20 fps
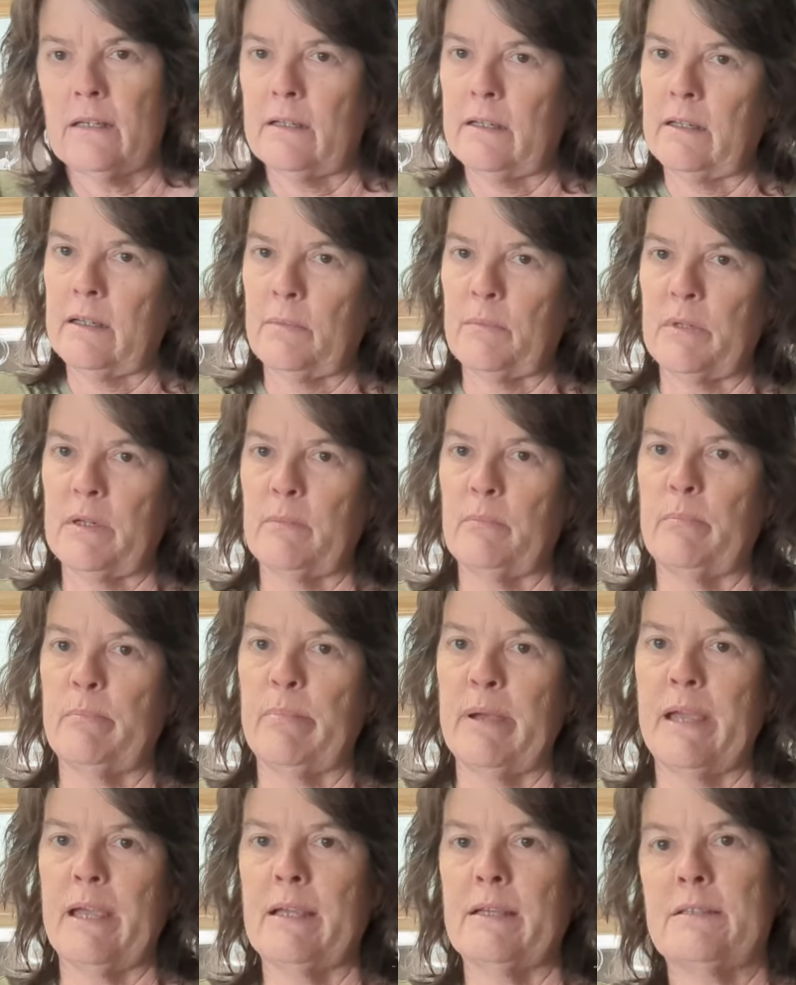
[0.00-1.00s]
and I'm going to
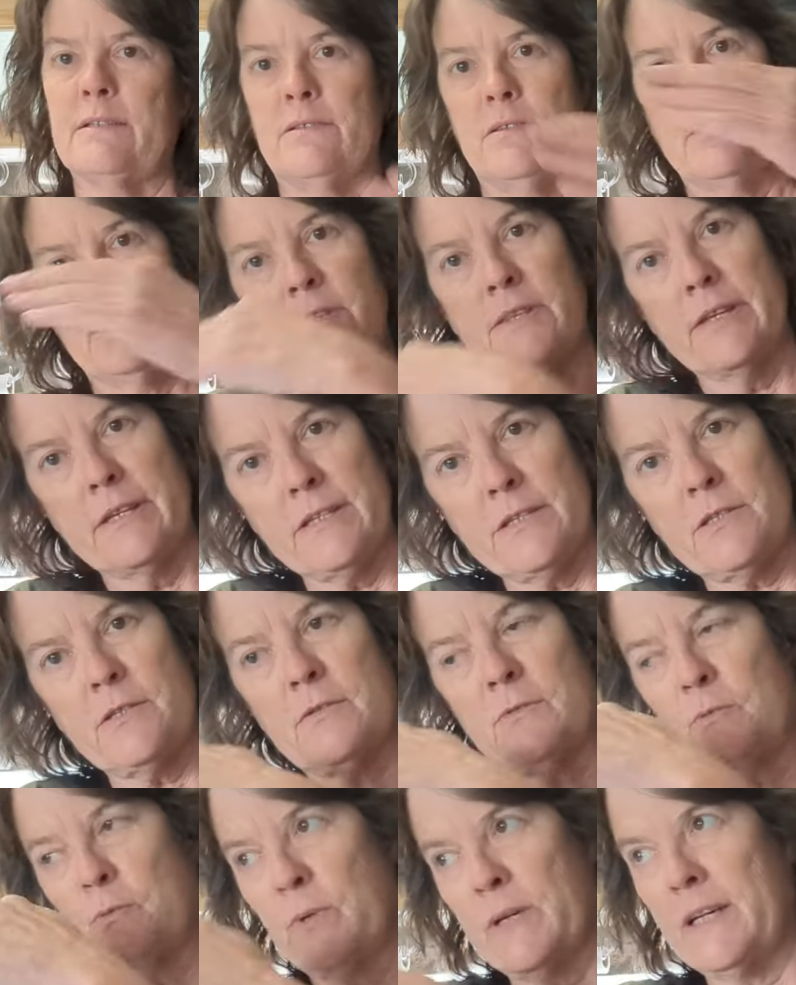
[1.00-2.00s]
base
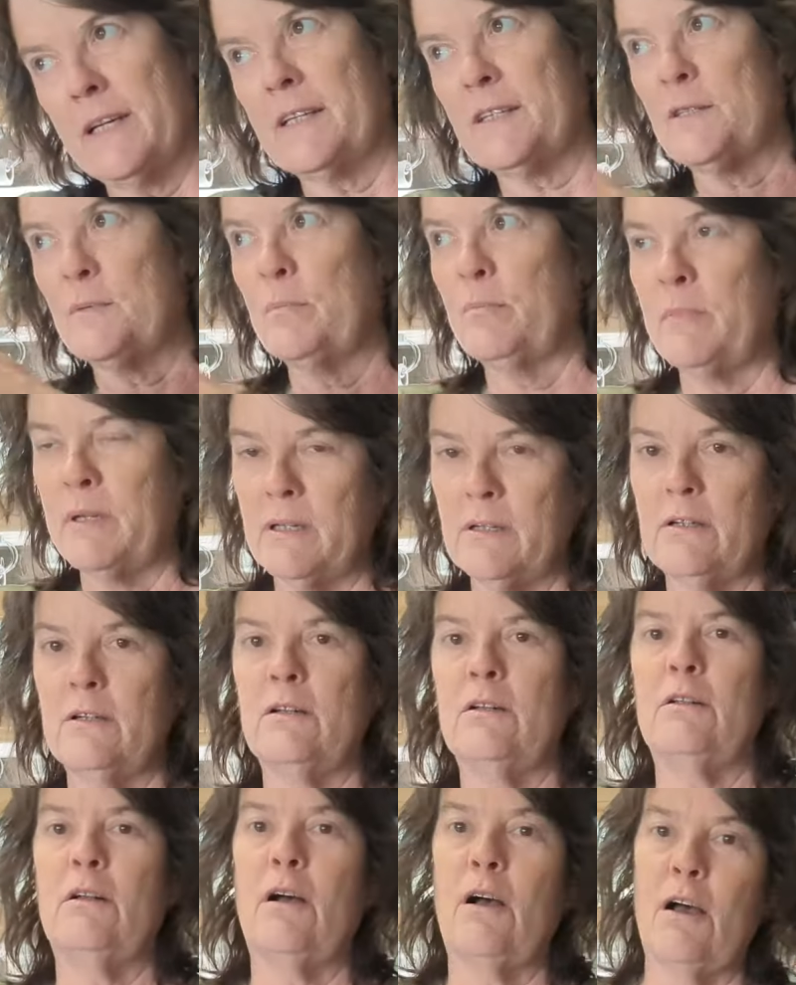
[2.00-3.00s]
this week's
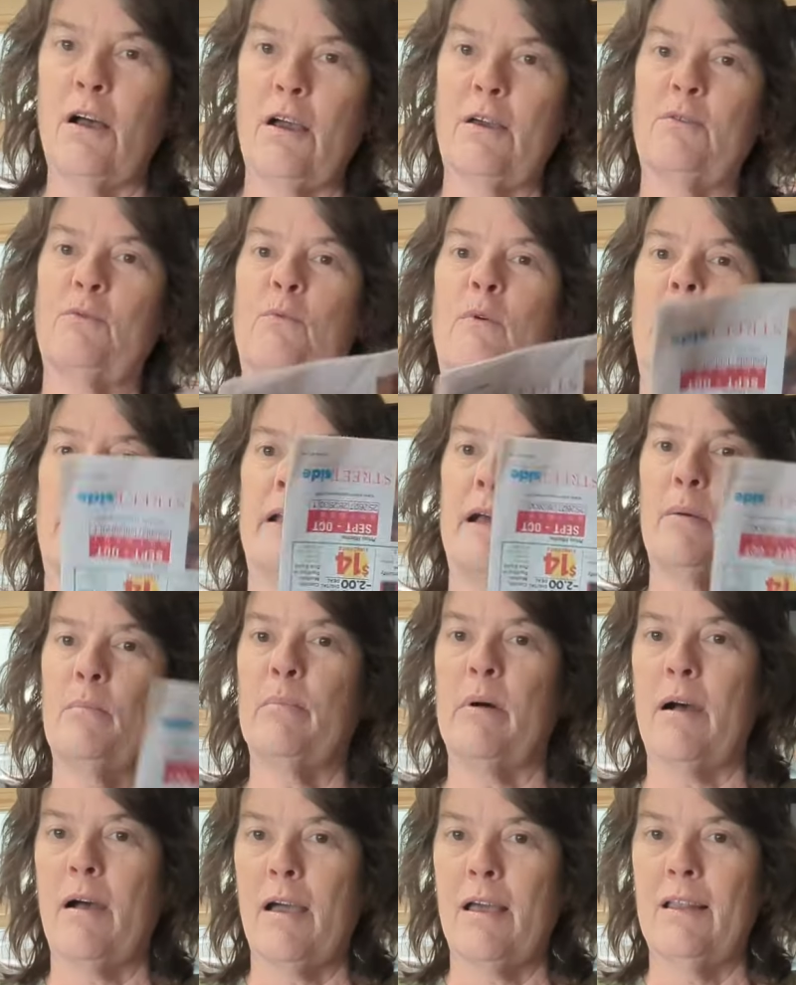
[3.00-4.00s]
meal on what I
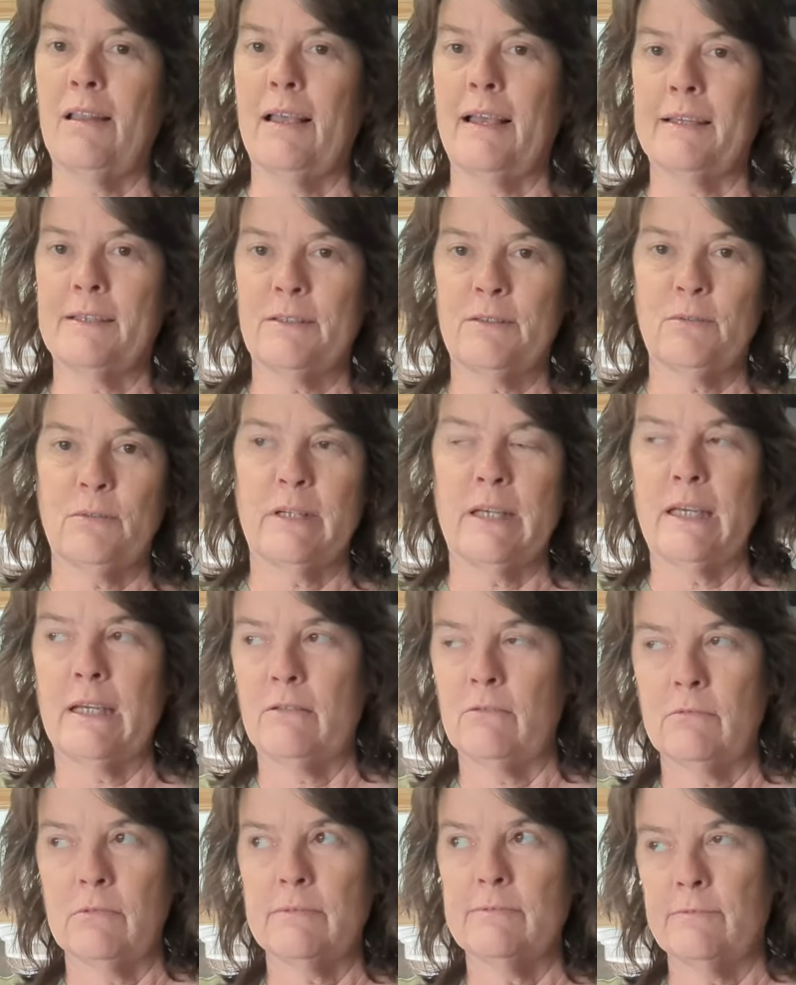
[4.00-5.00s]
bought last week.
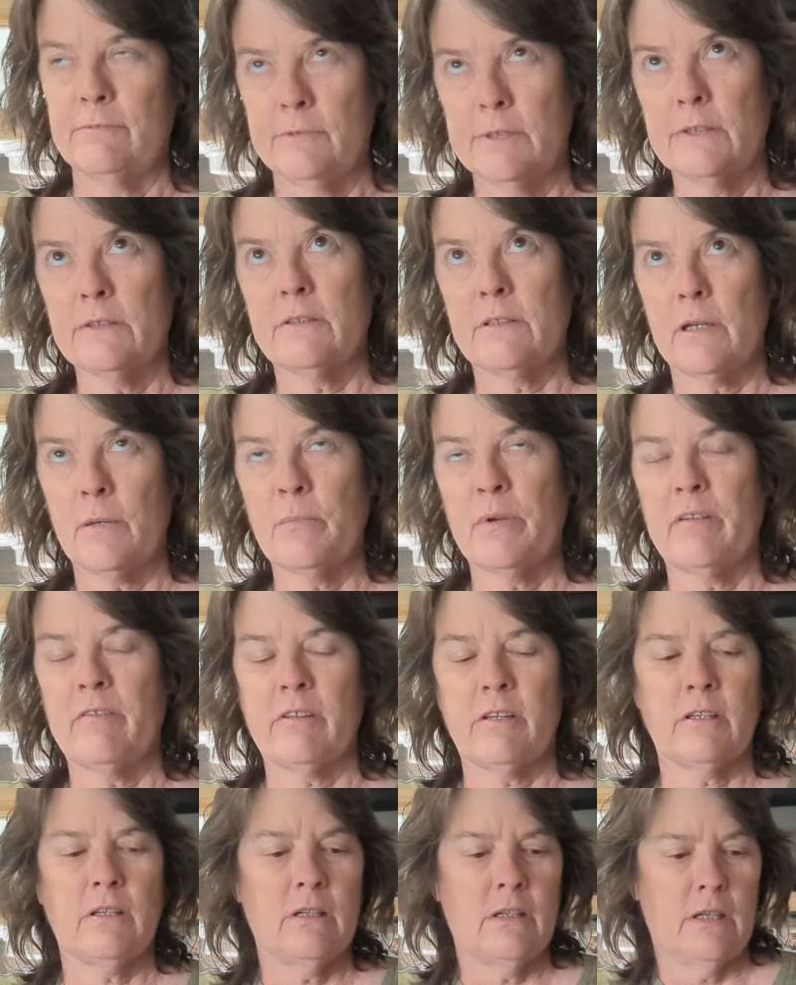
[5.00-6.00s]
Well, some of
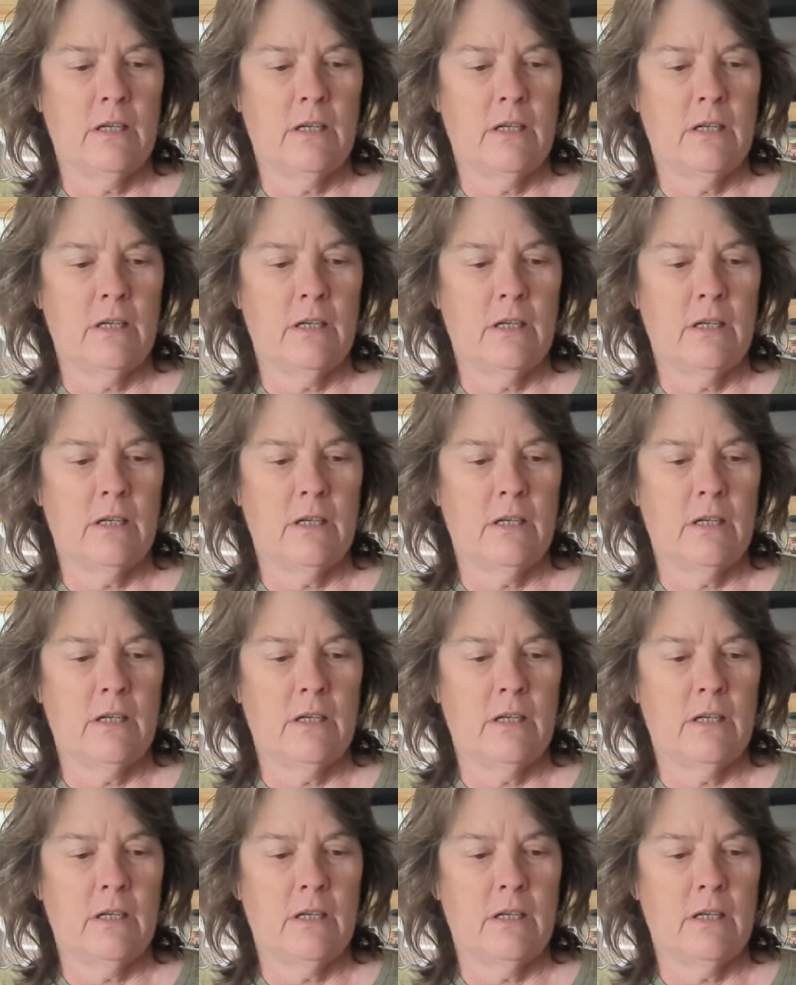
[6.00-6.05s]
it.